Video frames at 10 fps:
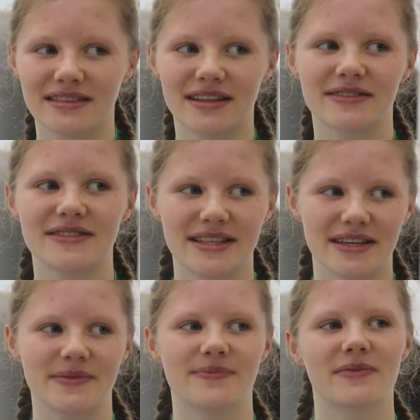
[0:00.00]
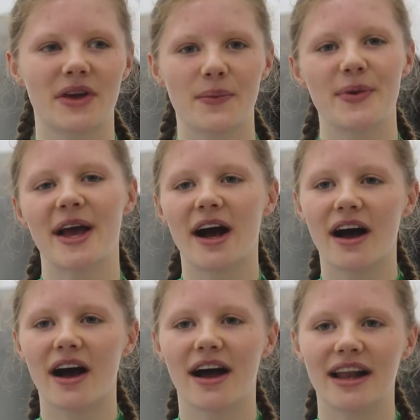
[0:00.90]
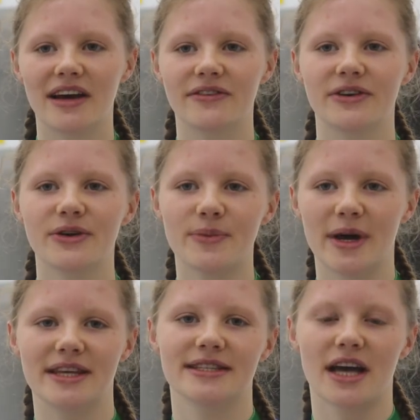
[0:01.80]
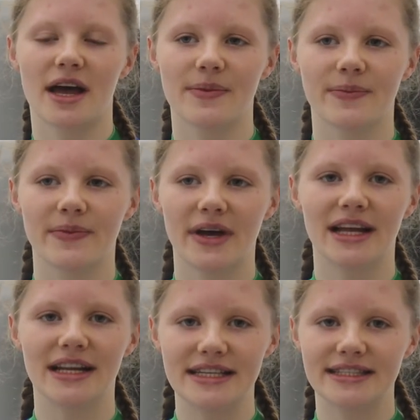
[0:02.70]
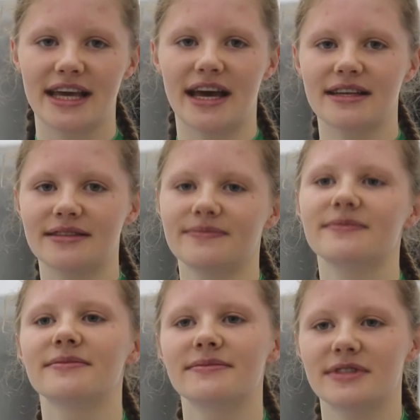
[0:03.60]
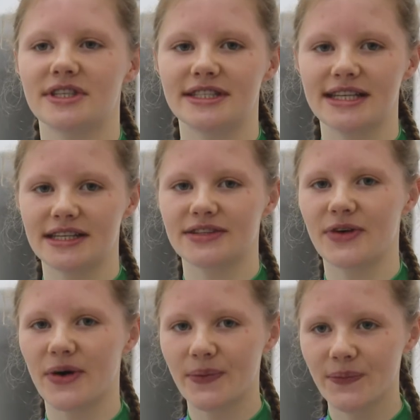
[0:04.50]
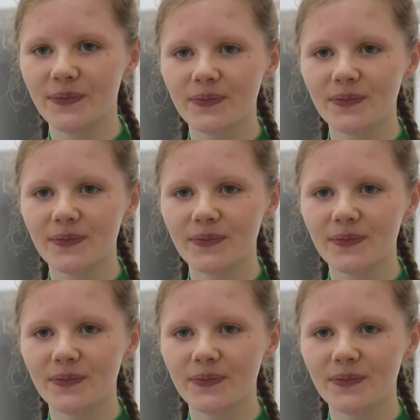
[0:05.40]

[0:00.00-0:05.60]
love to compete at a high level by the time I at least get to sixth form.